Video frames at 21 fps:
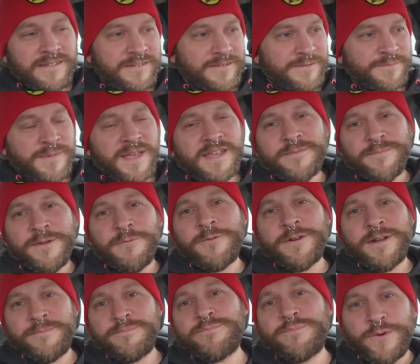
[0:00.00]
It's making me
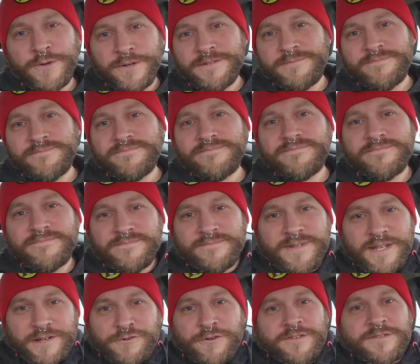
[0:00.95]
want to put
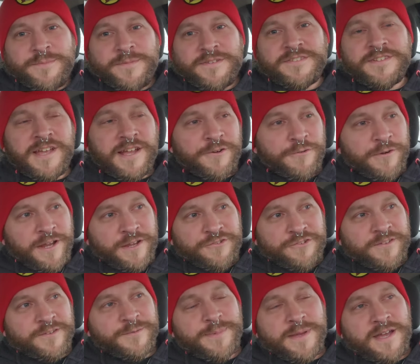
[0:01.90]
my Christmas
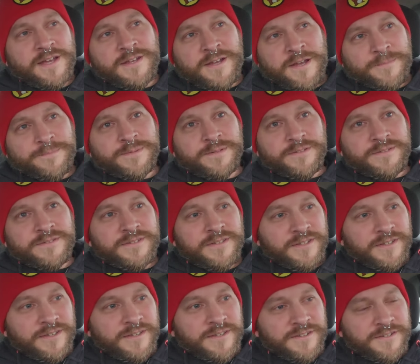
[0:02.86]
decorations back up and
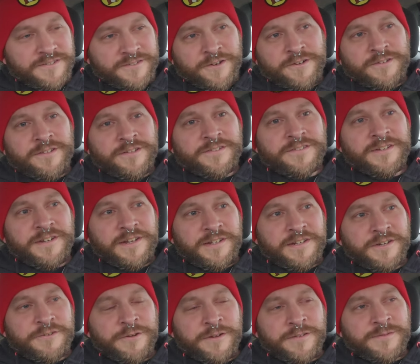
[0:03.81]
start
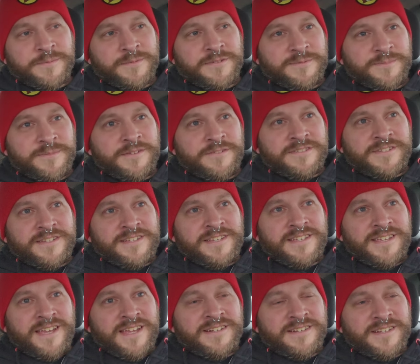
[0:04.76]
listening to Christmas music
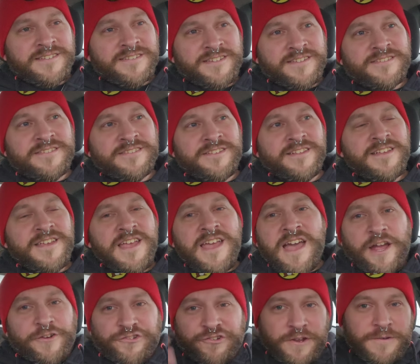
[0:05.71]
again, because this,
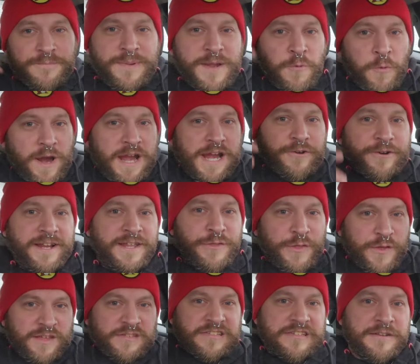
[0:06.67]
I shouldn't be wearing
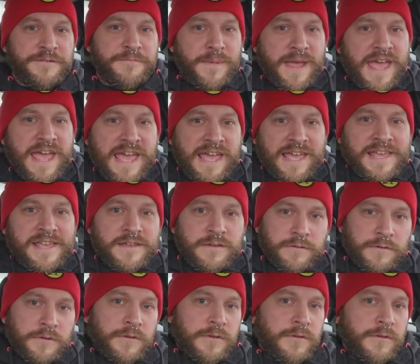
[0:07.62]
this in May.